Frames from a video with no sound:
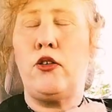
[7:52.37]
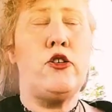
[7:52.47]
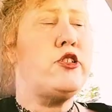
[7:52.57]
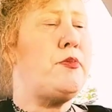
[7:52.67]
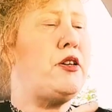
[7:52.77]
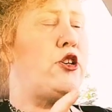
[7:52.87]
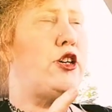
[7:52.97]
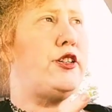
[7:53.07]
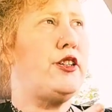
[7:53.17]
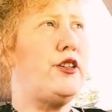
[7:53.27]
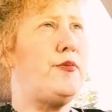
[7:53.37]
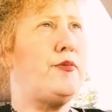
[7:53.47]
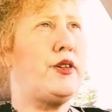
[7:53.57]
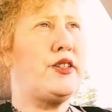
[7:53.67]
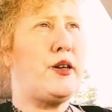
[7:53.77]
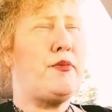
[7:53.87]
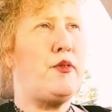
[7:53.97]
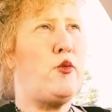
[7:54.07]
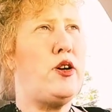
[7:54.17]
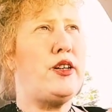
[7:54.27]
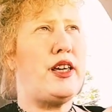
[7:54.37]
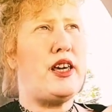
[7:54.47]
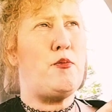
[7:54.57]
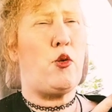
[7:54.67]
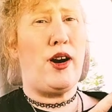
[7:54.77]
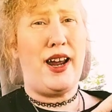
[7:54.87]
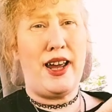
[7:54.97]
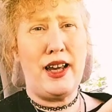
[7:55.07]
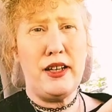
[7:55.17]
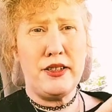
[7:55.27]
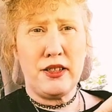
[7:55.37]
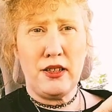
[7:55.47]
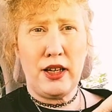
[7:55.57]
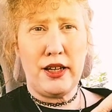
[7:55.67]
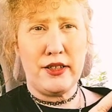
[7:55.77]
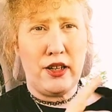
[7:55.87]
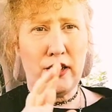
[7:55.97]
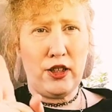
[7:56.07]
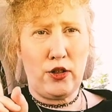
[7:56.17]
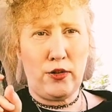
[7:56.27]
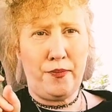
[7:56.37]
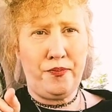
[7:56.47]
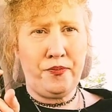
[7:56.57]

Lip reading: This would be good to, because I've been wanting to eat more eggs as a little